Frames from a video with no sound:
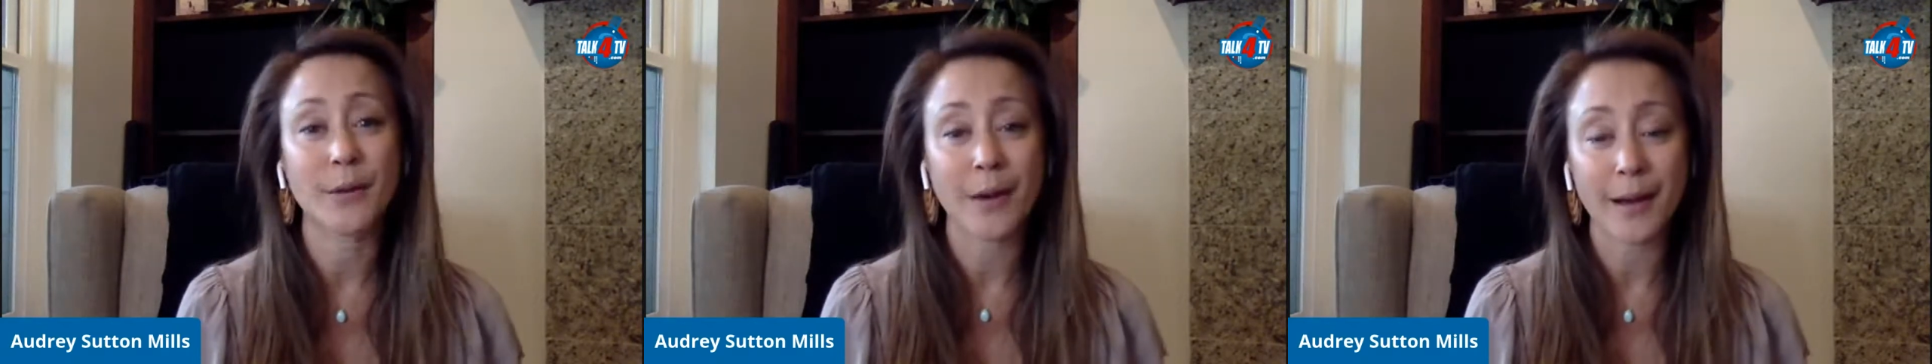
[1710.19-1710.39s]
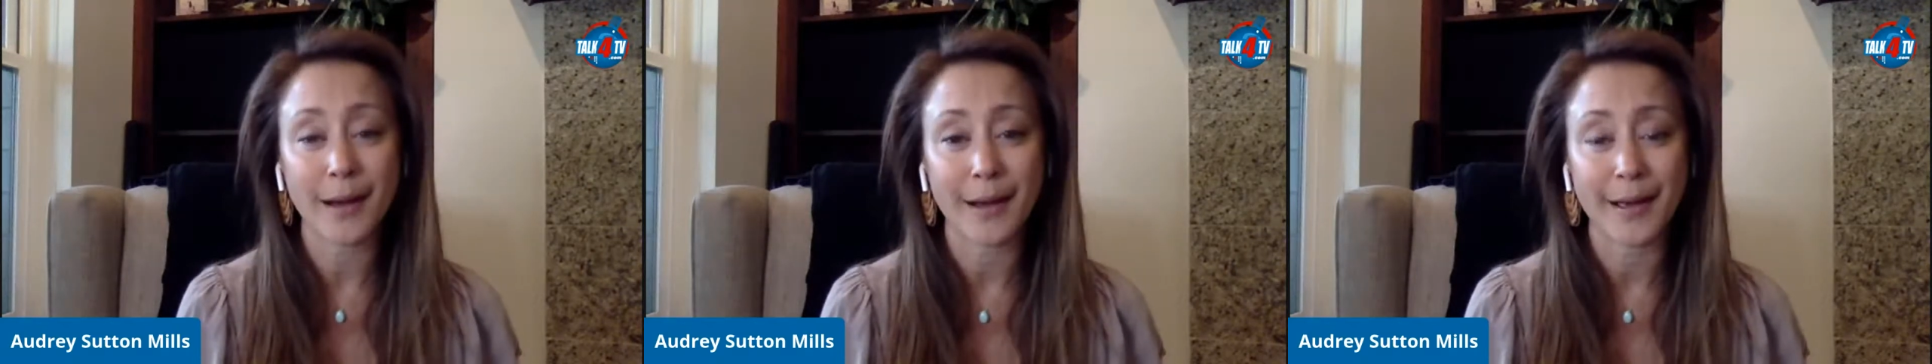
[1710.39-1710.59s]

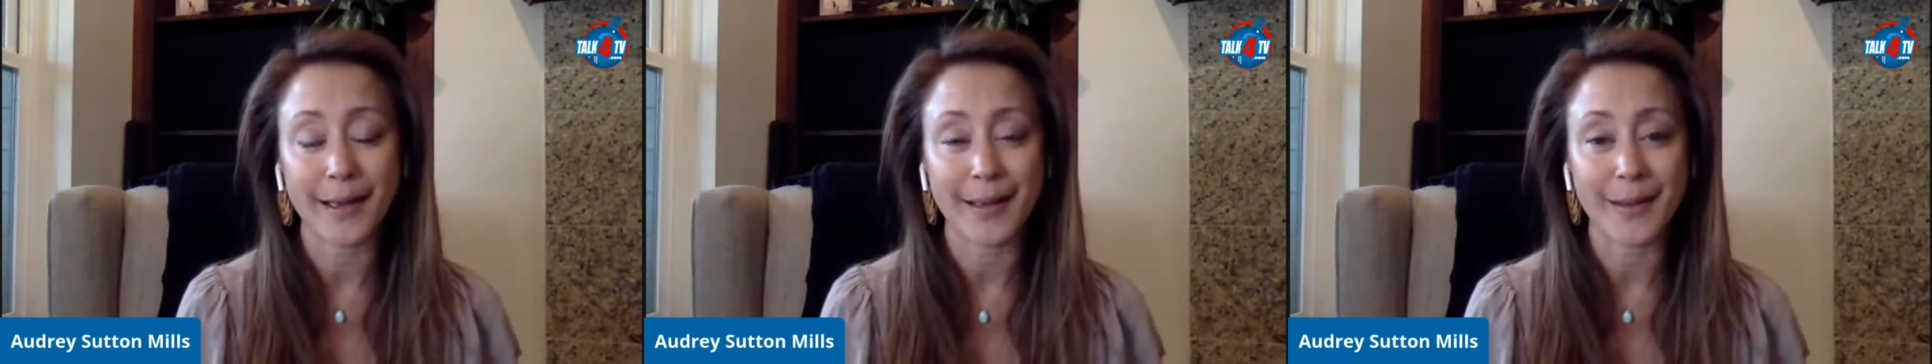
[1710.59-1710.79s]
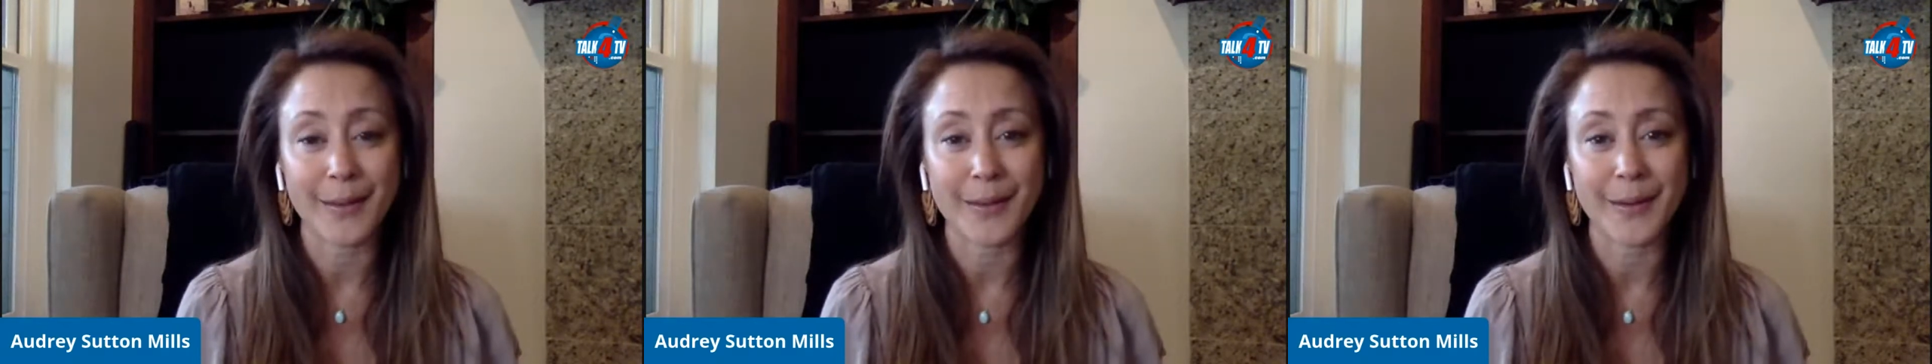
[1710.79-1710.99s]

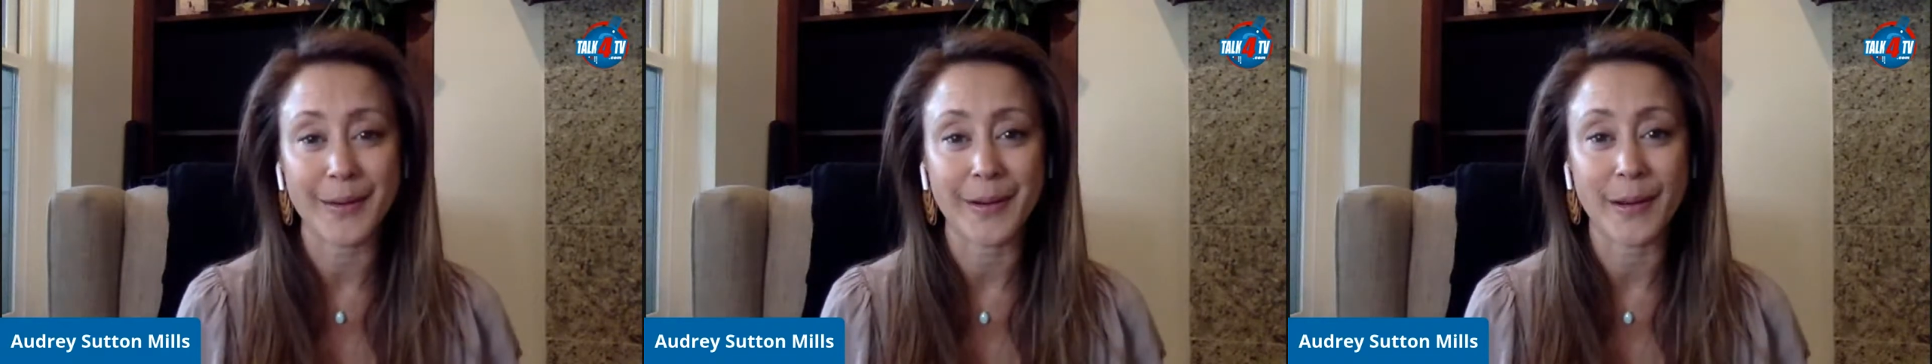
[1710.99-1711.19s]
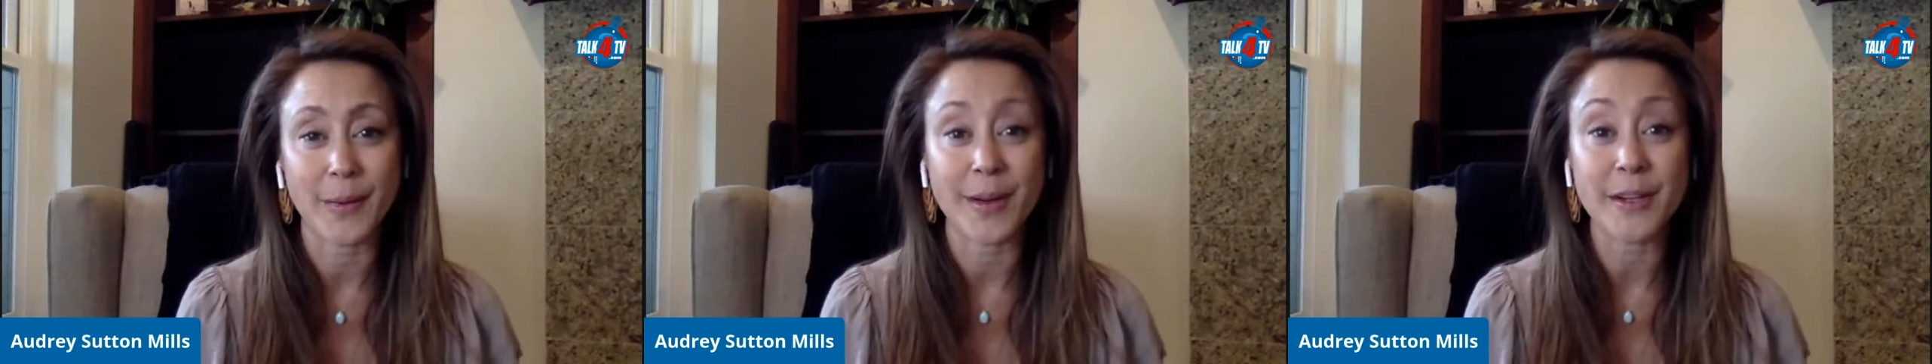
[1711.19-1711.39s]
cry,
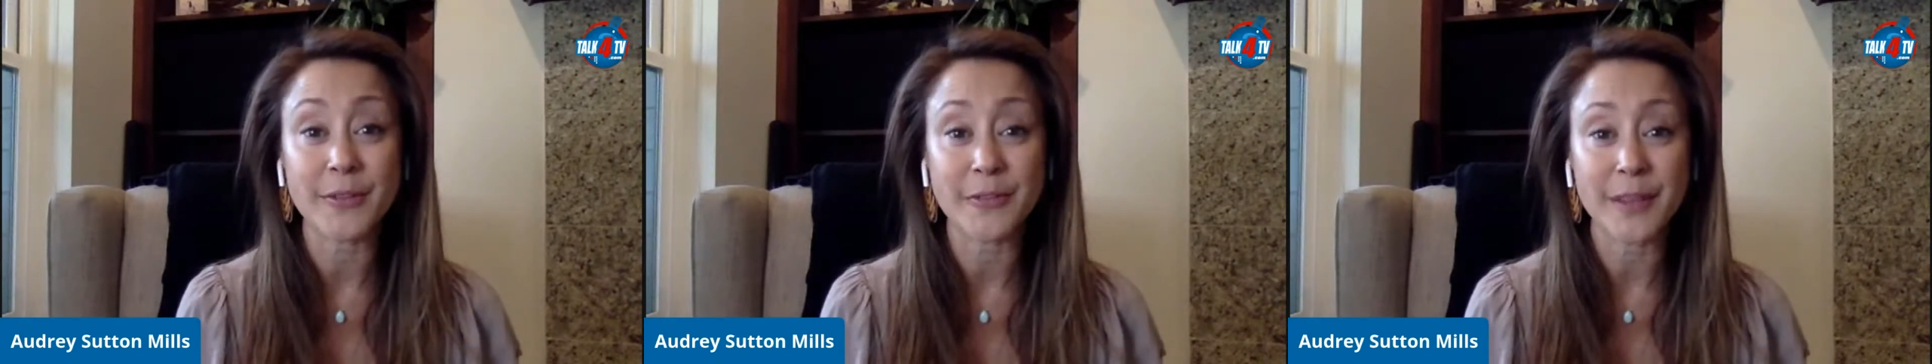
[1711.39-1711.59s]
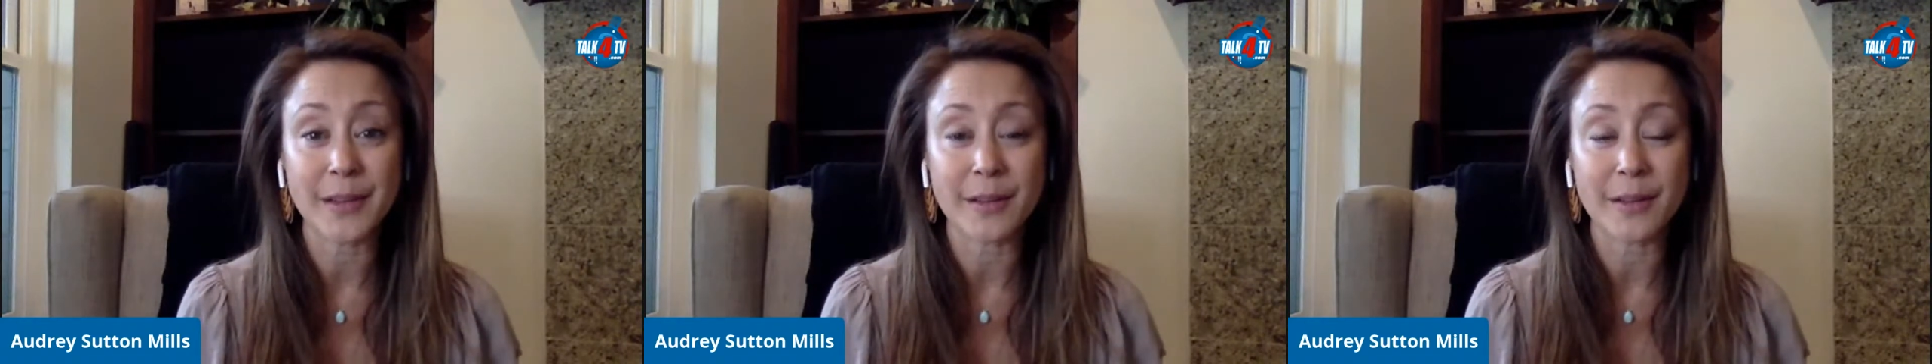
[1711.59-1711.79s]
or I want to
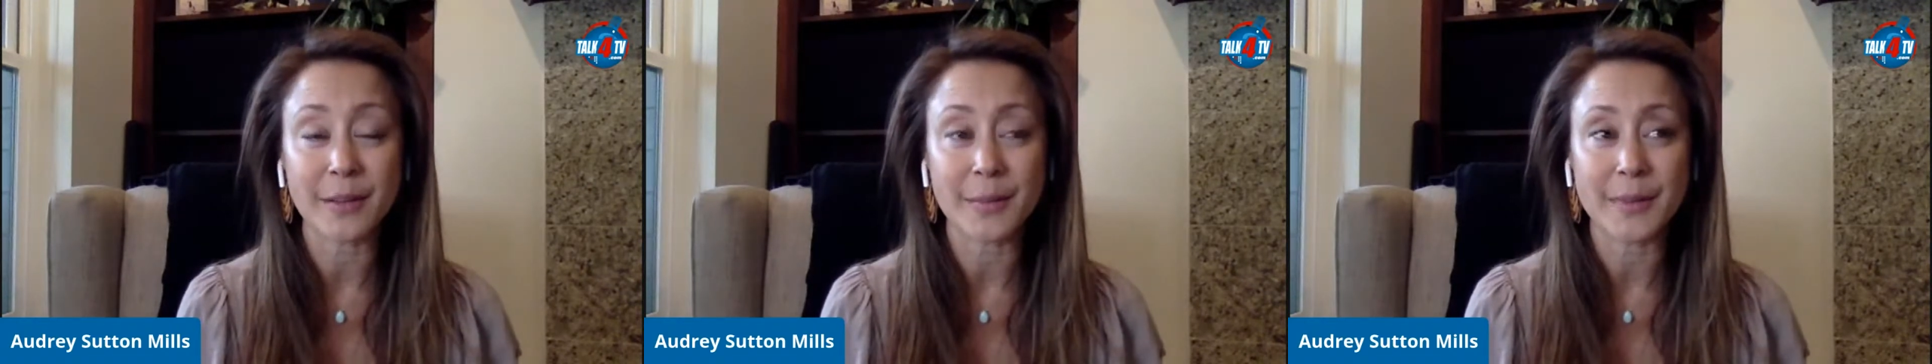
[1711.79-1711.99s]
feel.